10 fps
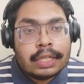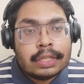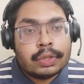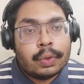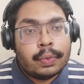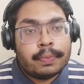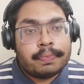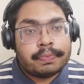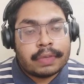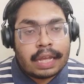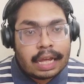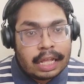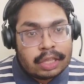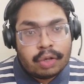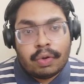So
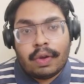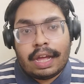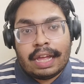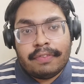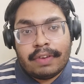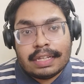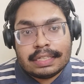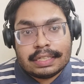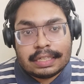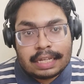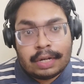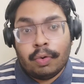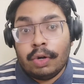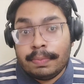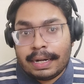although I was a
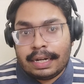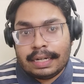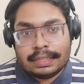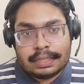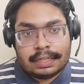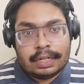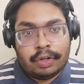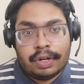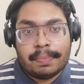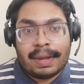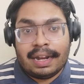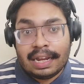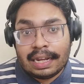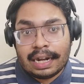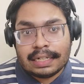gold medalist during my
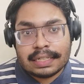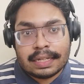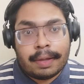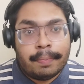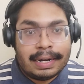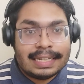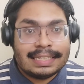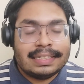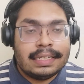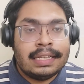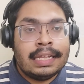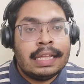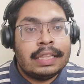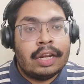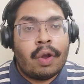undergrads, but still
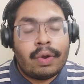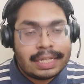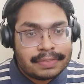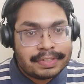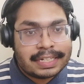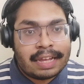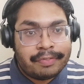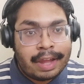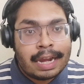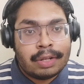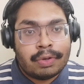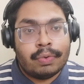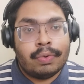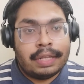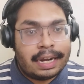the knowledge which I have gained
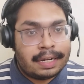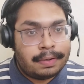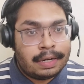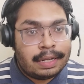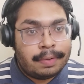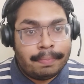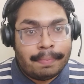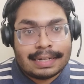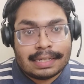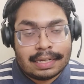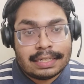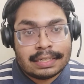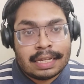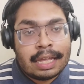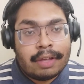through that bachelor's
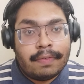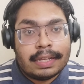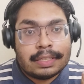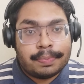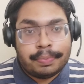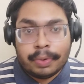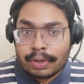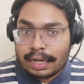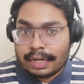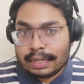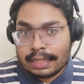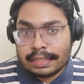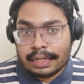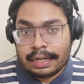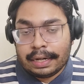was pure electrical
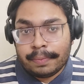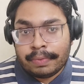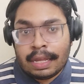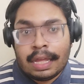engineering.